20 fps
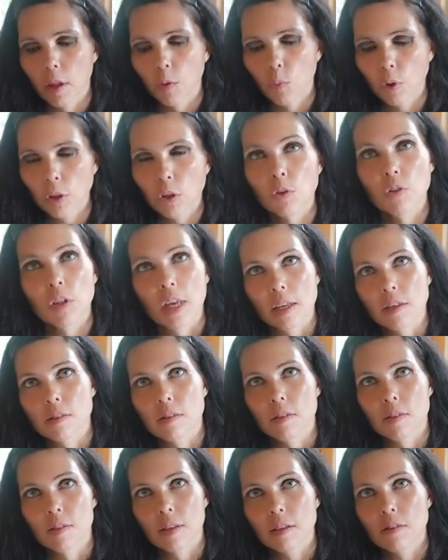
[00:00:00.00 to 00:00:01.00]
when you
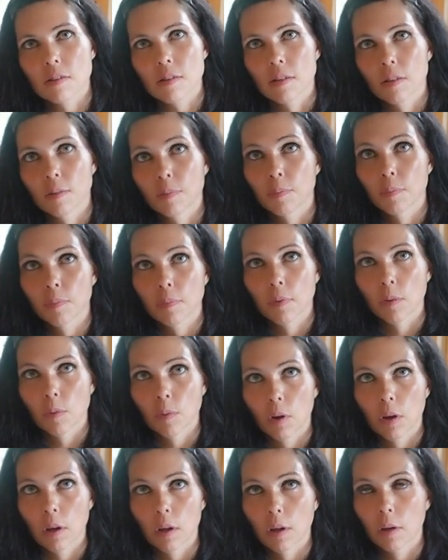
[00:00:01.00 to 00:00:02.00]
taste this,
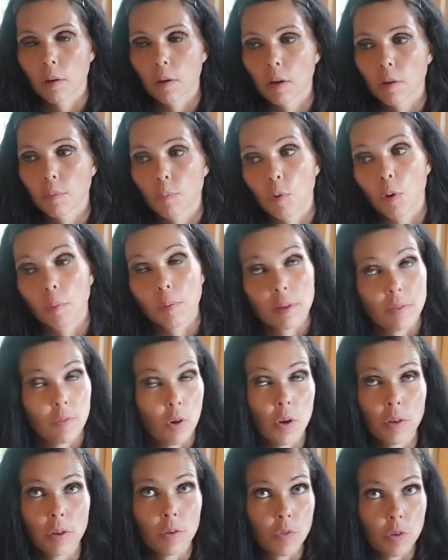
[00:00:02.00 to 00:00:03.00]
probably
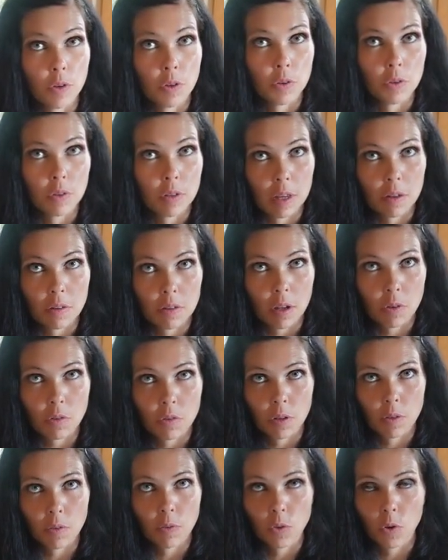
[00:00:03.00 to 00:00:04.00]
very difficult to taste
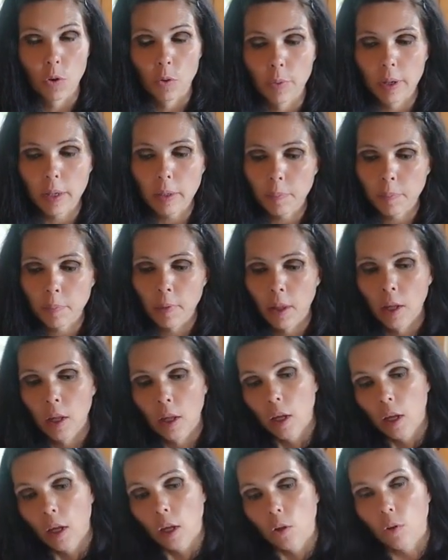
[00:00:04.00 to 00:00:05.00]
outside of Norway.
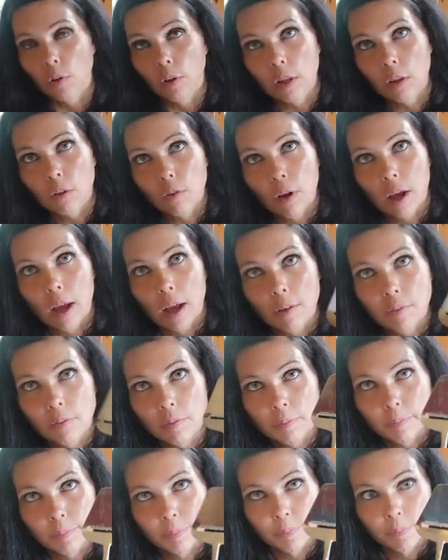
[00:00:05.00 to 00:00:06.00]
You need to
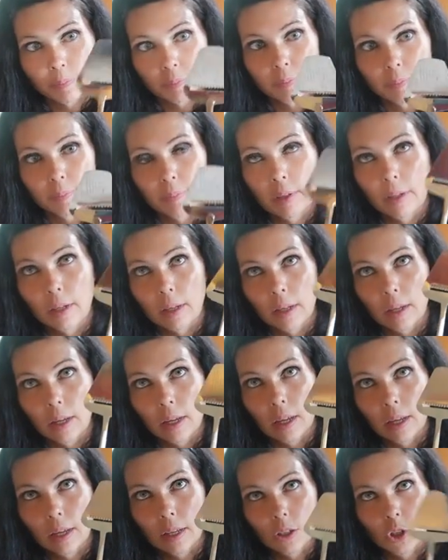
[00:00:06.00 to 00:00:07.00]
have
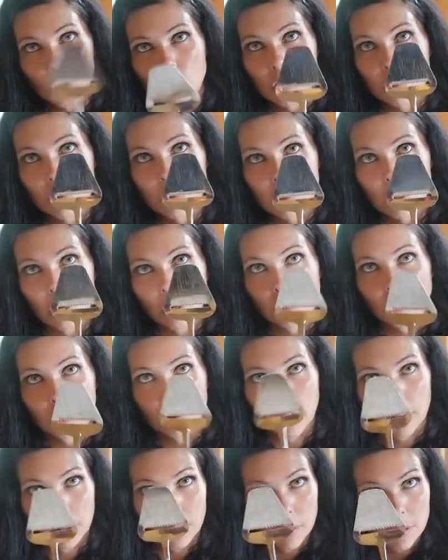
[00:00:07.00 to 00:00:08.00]
a cheese
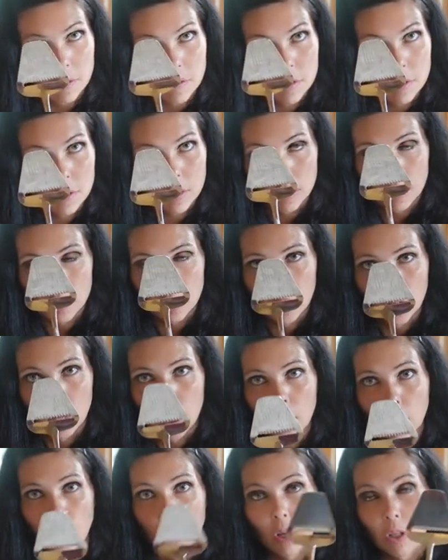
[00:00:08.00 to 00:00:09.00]
cutter like this.
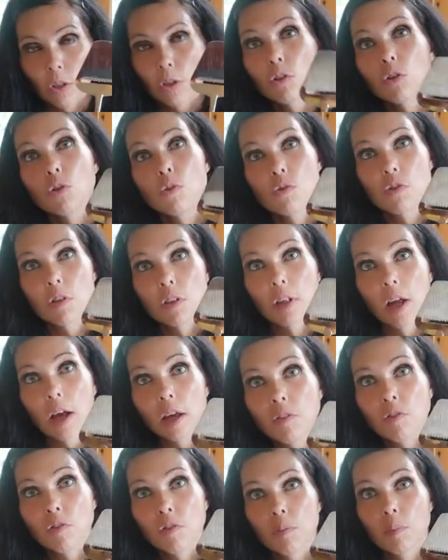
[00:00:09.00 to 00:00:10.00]
You cannot use a
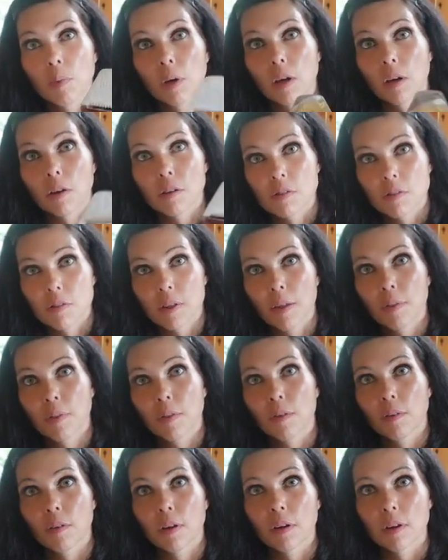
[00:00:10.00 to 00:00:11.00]
knife because
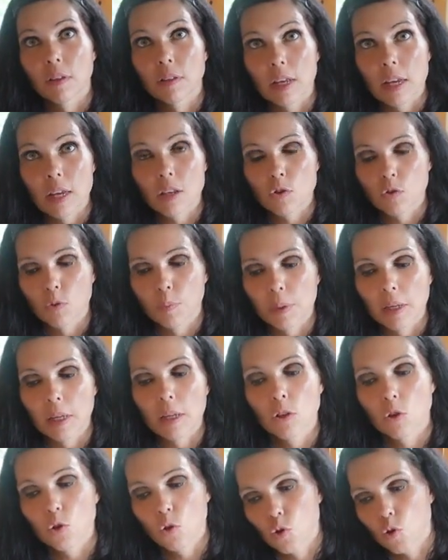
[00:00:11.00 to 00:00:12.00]
then the taste will
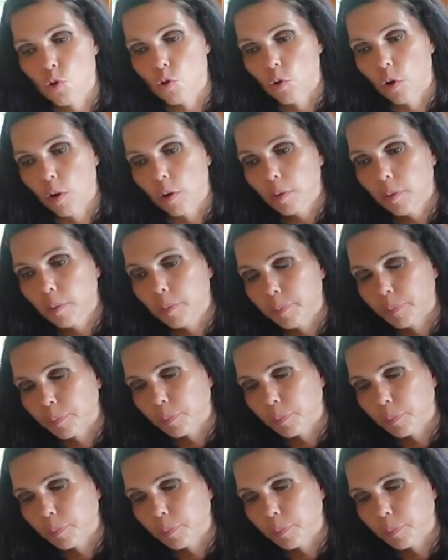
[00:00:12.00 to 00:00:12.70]
be too strong.